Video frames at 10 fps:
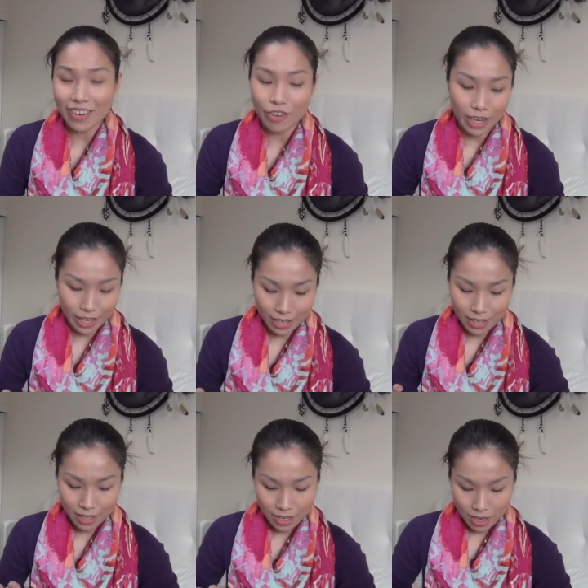They're like,
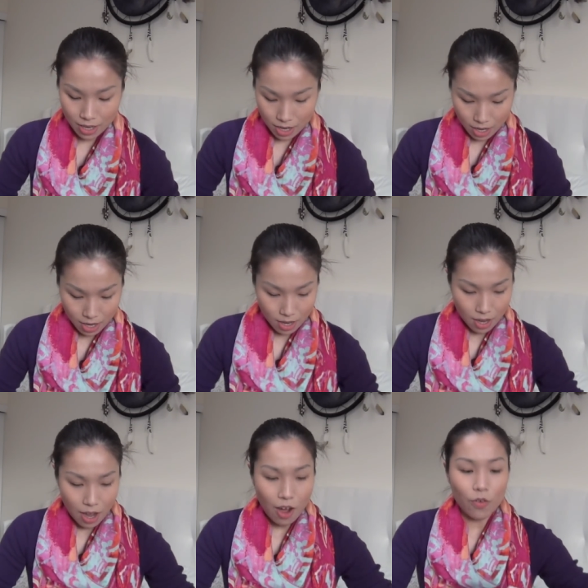
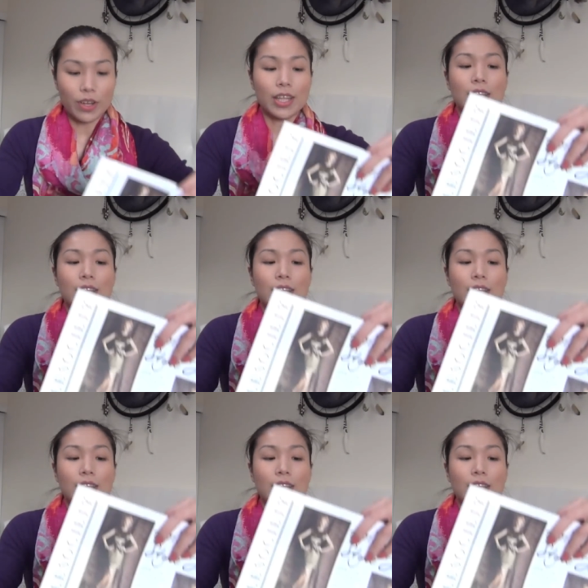oh, and